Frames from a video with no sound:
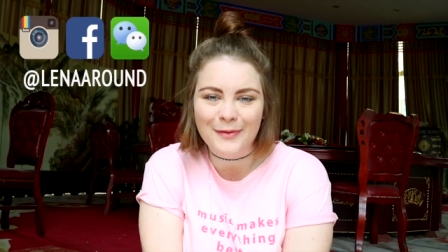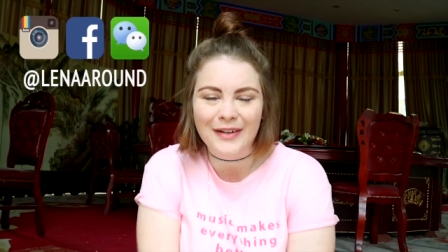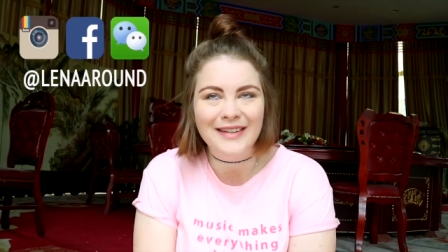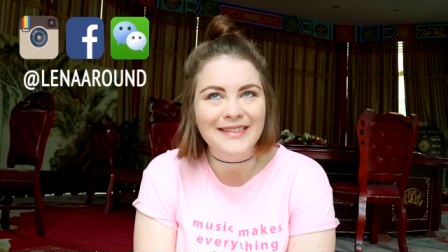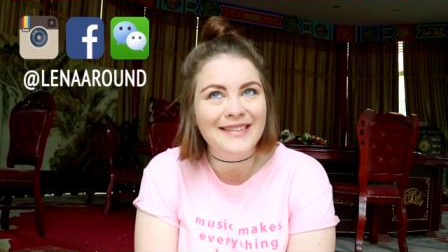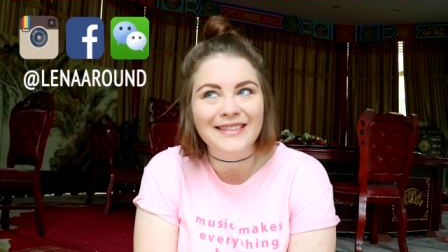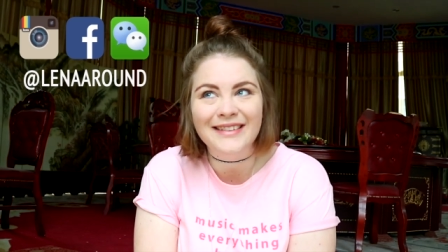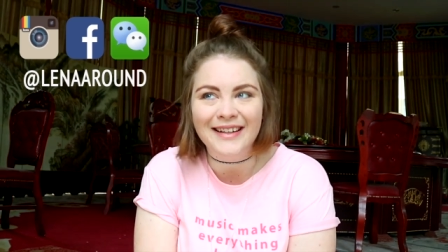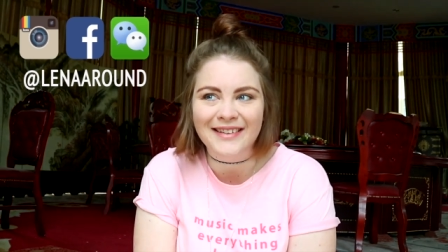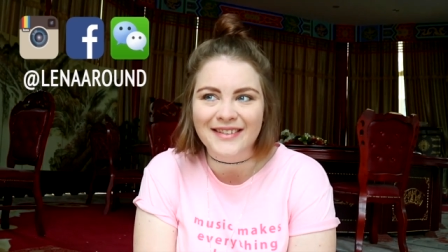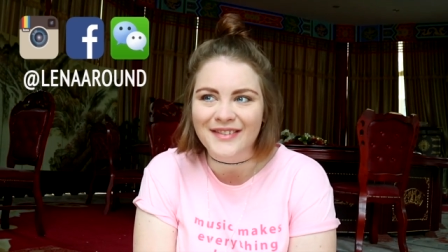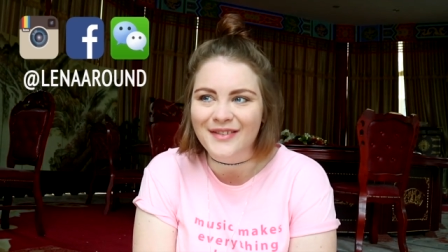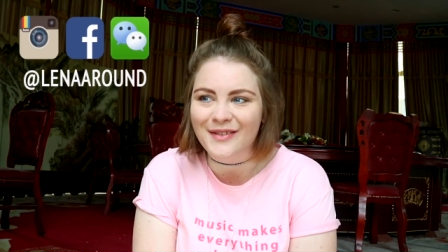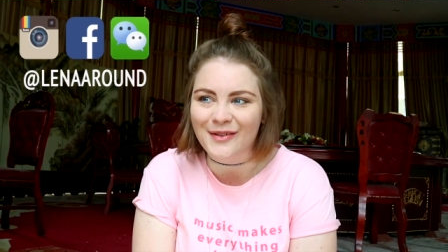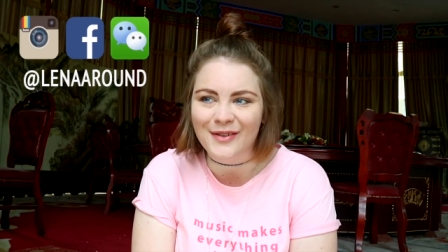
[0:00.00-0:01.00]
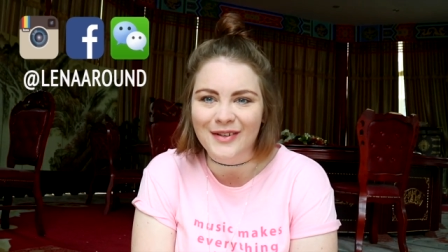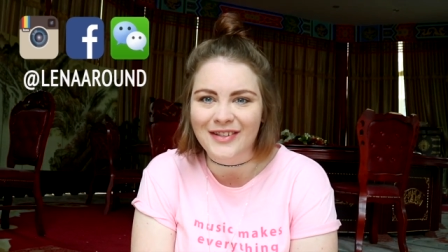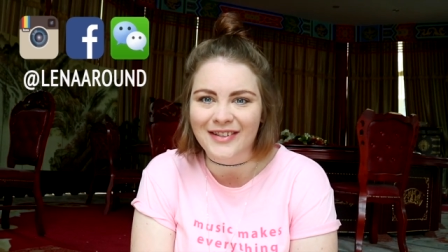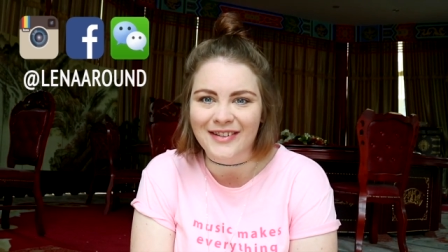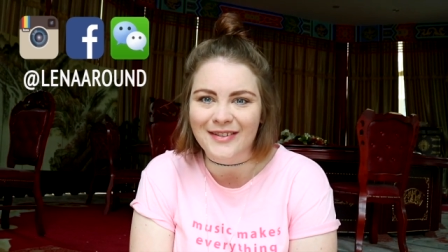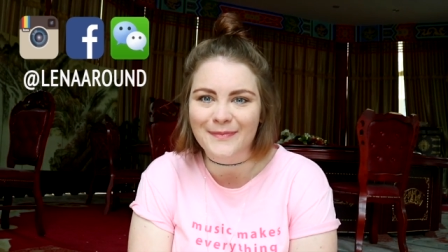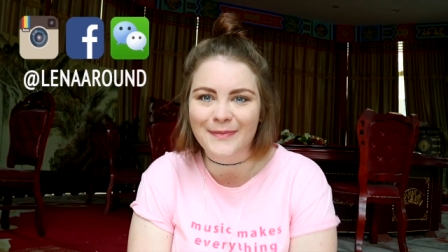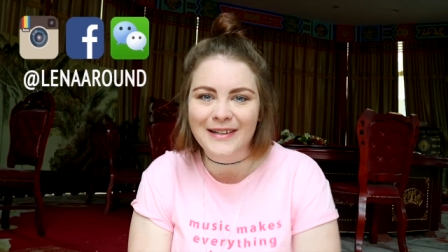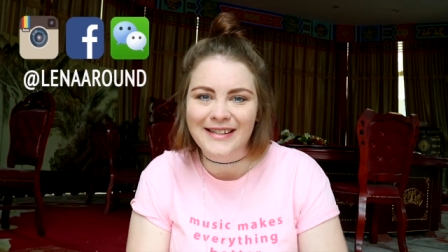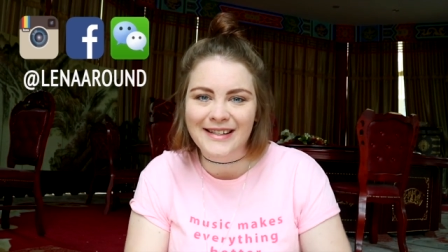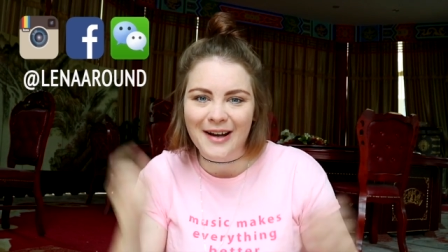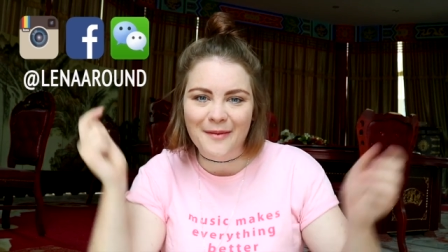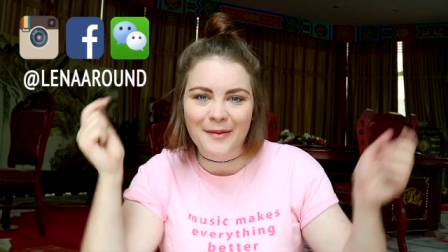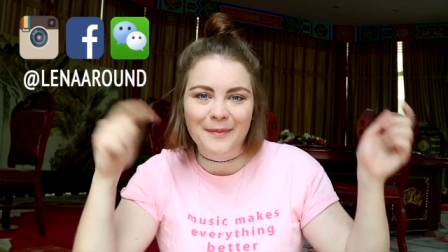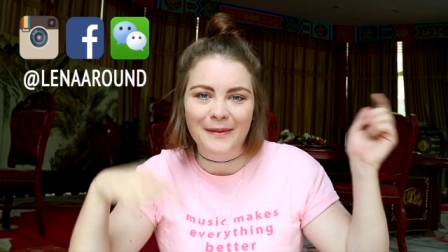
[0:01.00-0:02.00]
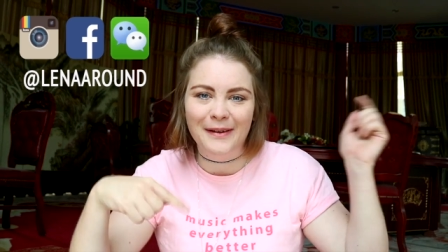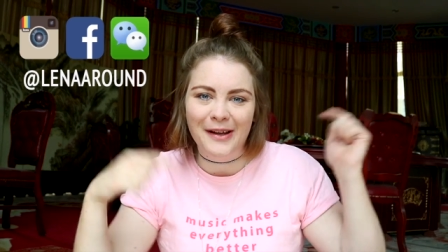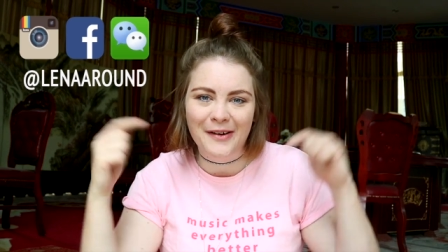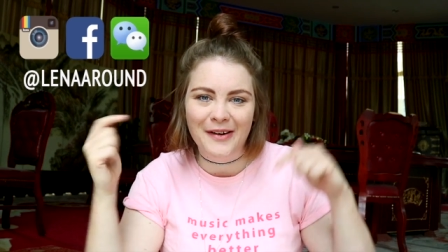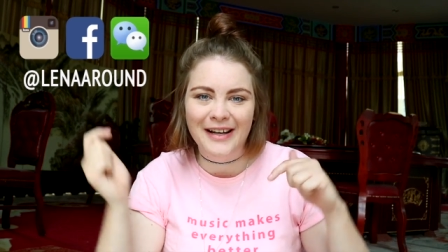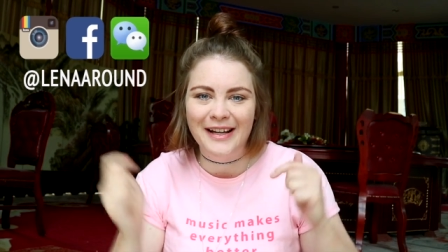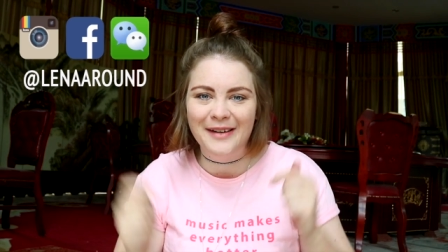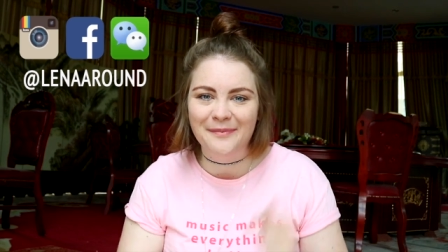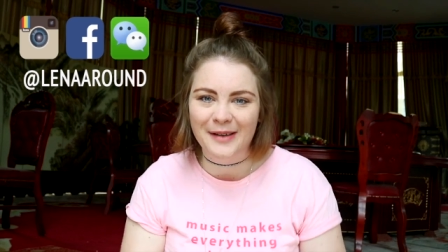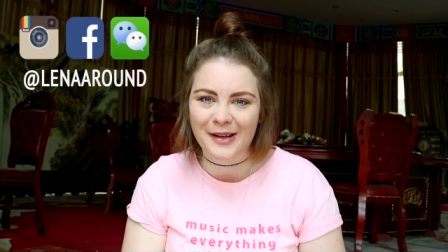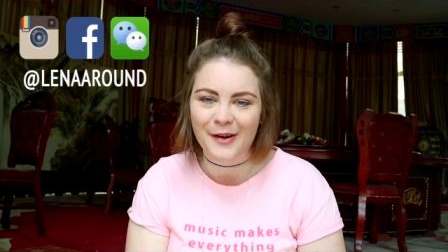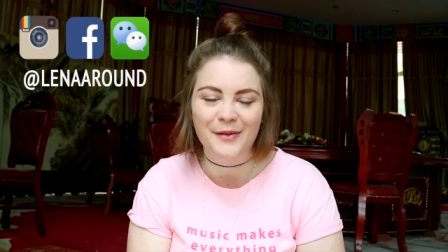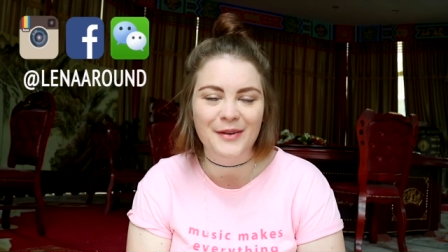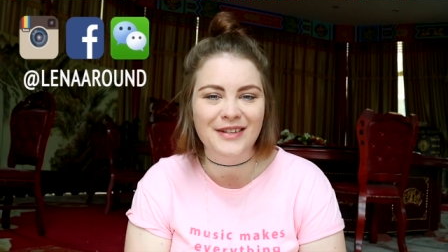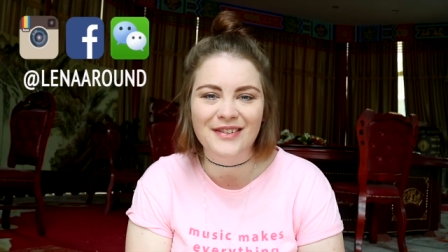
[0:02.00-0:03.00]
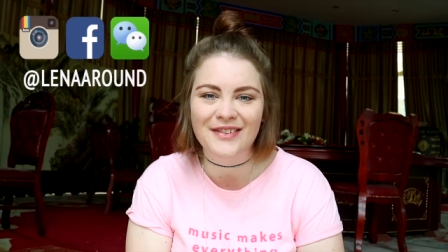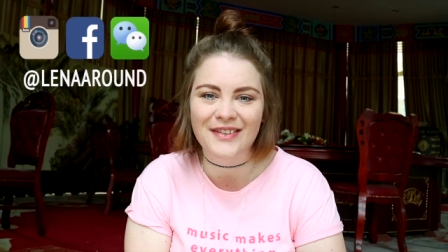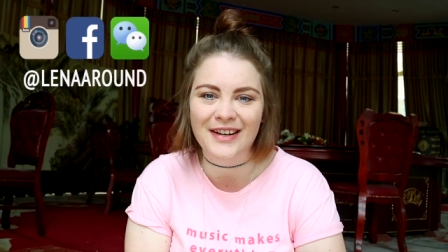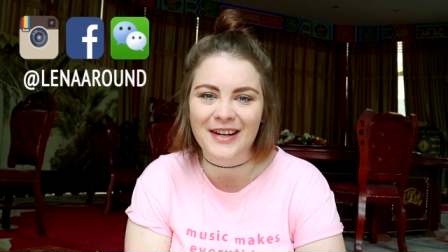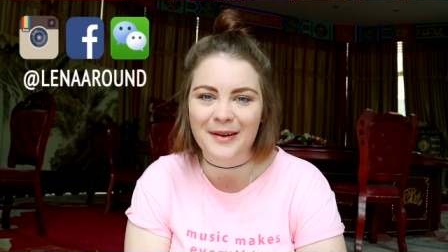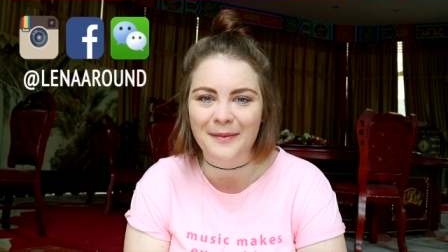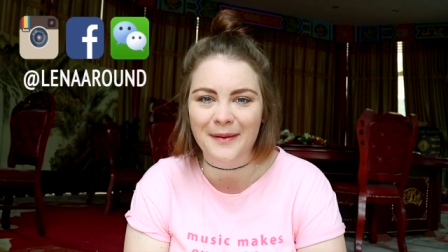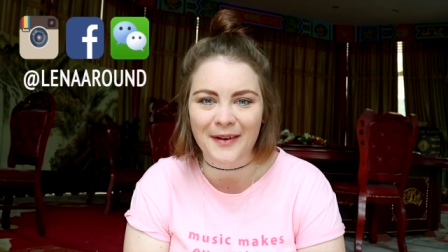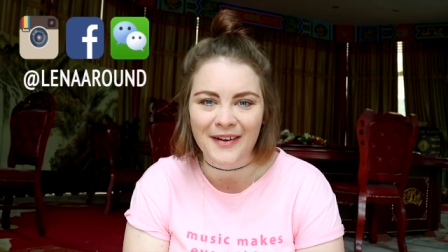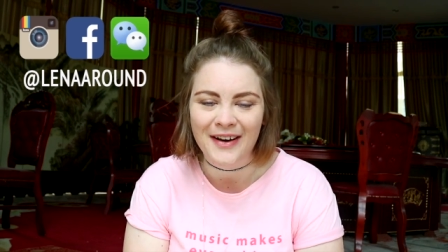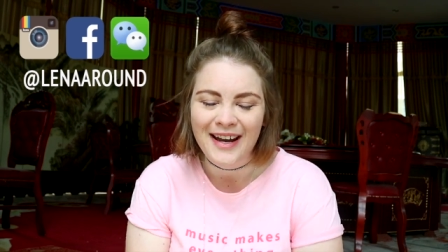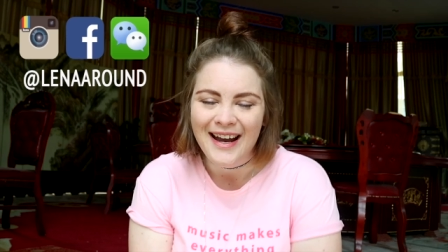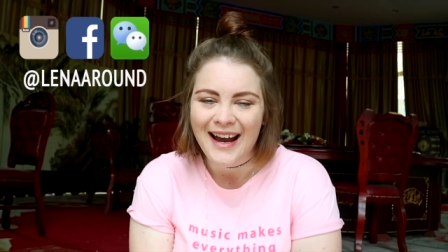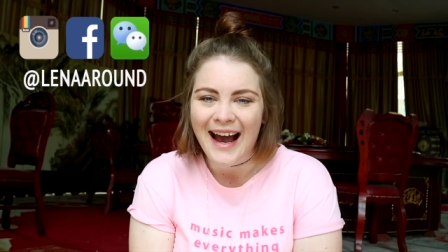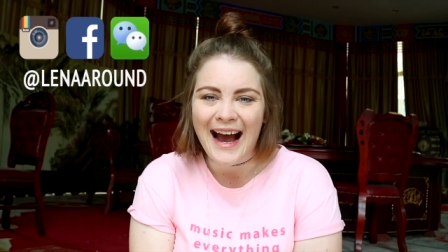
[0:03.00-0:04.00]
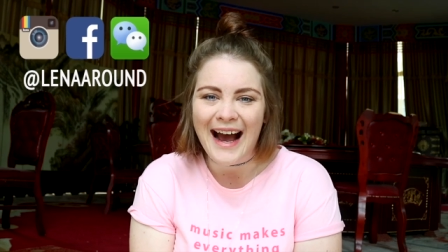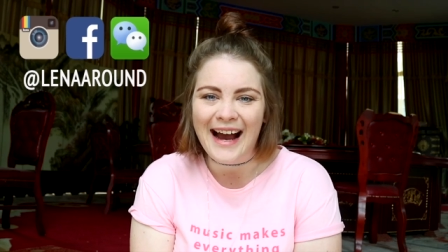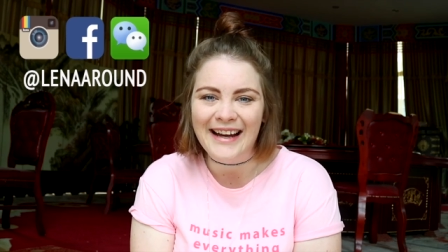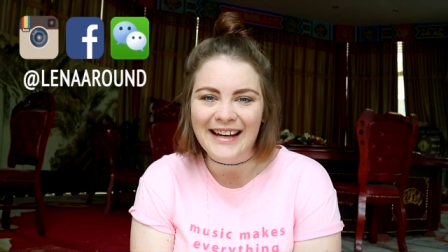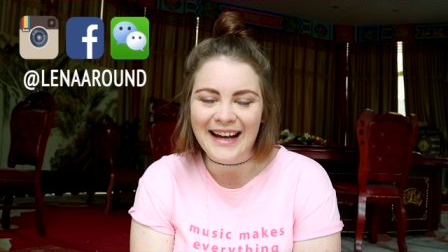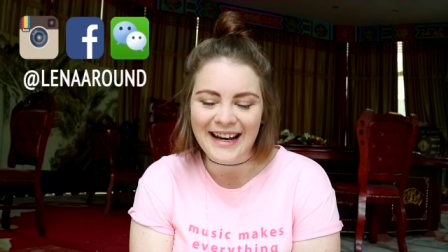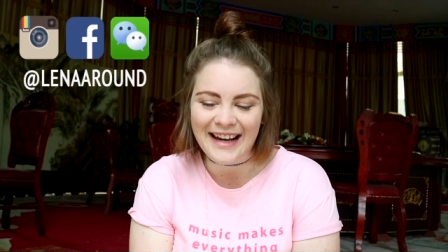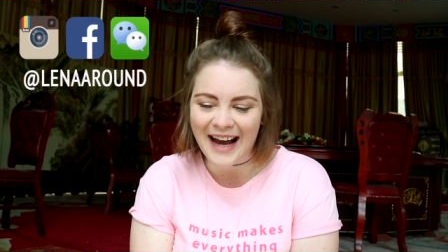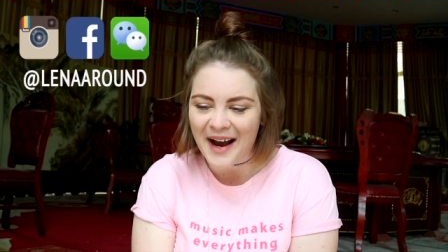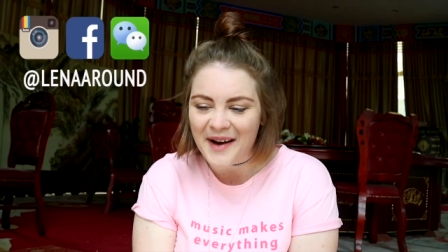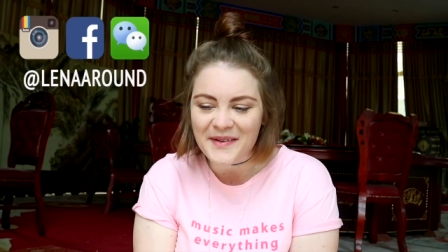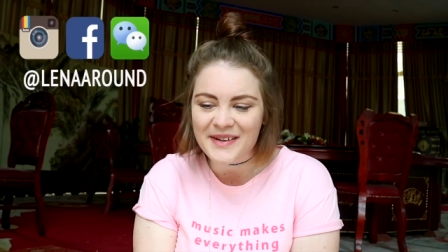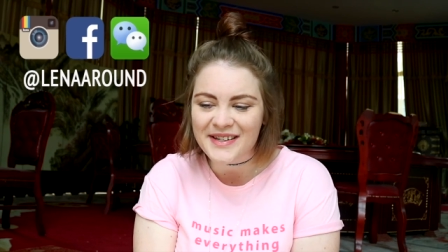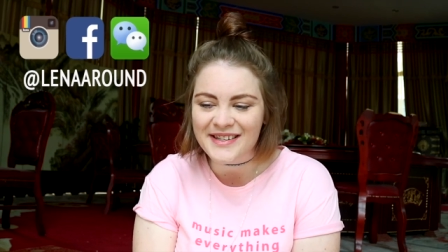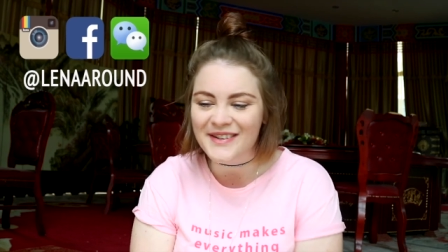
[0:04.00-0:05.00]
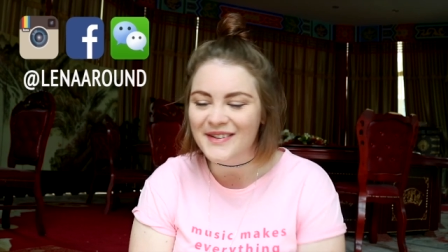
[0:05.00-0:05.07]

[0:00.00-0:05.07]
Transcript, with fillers: Isn't it just gorgeous? Please comment below and let me know what you think about Hainan.